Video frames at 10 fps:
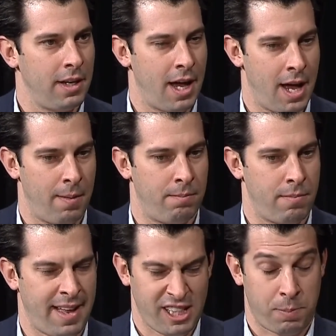
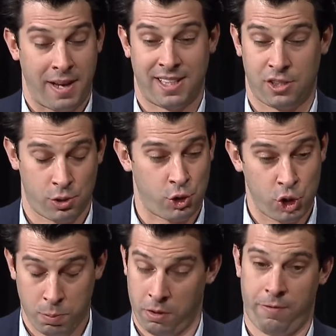Any space that's a
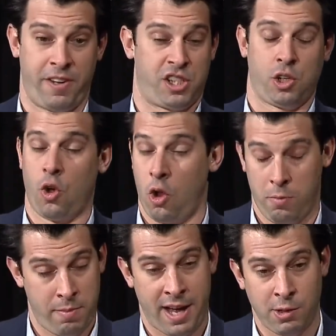super physical
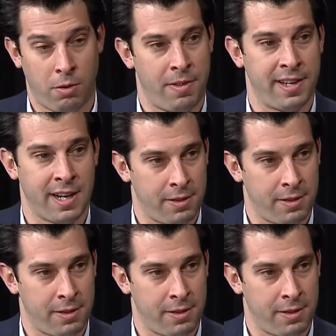manual thing,